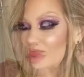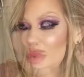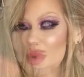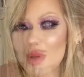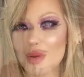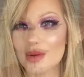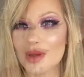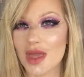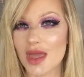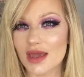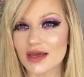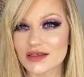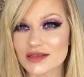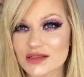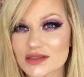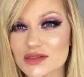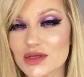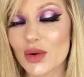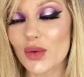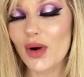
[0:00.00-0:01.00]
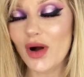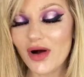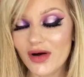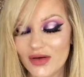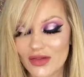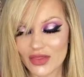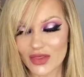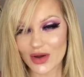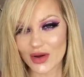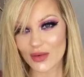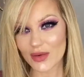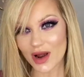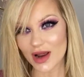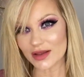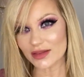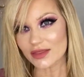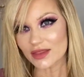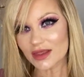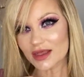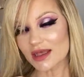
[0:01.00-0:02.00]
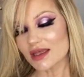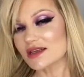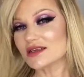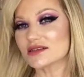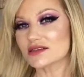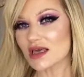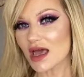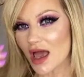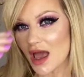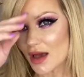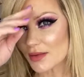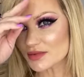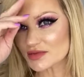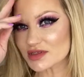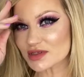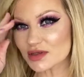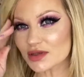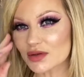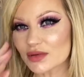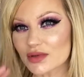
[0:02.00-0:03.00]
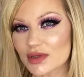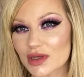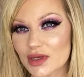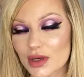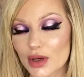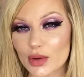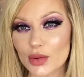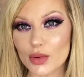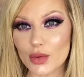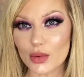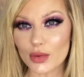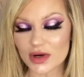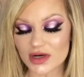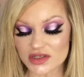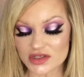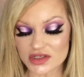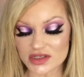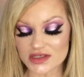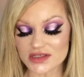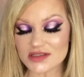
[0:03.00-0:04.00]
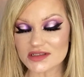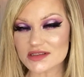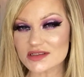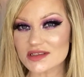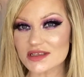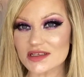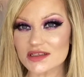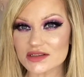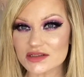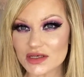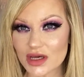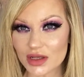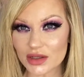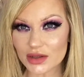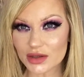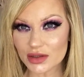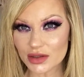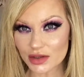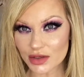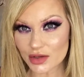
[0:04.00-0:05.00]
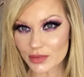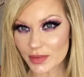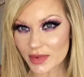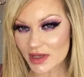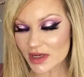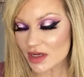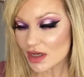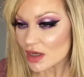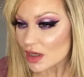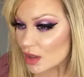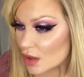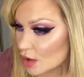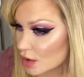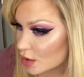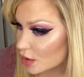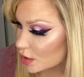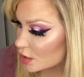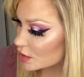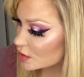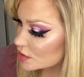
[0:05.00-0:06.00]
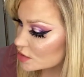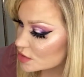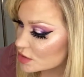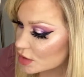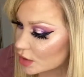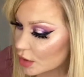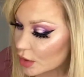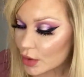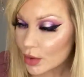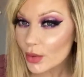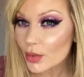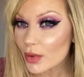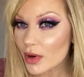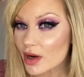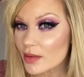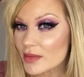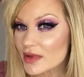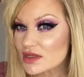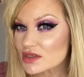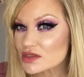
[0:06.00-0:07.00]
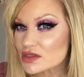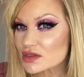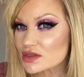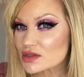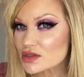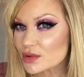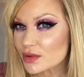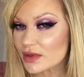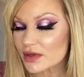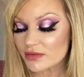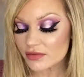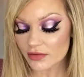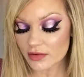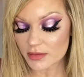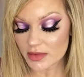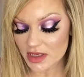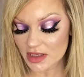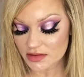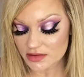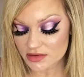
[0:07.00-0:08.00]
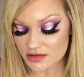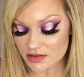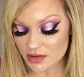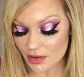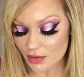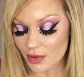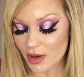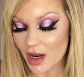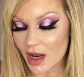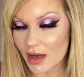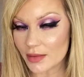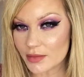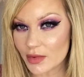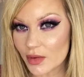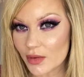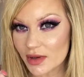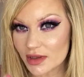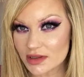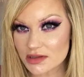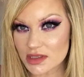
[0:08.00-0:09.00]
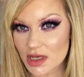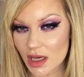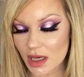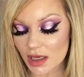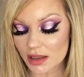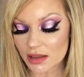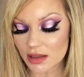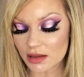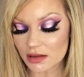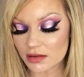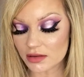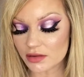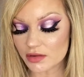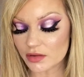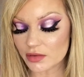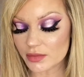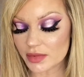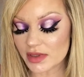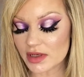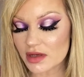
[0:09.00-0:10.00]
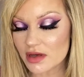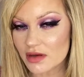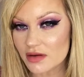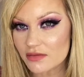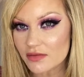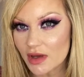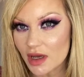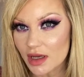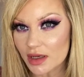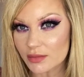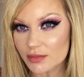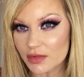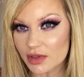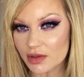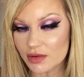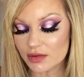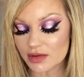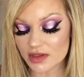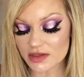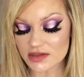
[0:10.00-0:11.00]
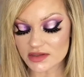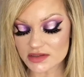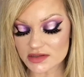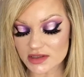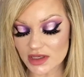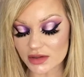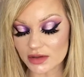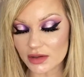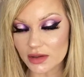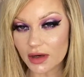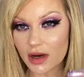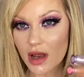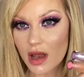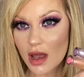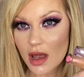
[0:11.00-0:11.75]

Okay, so although I think it is absolutely gorgeous, it's a little bit too warm and gingery for me, so I'm going to add a little bit of I'm Nude in the center,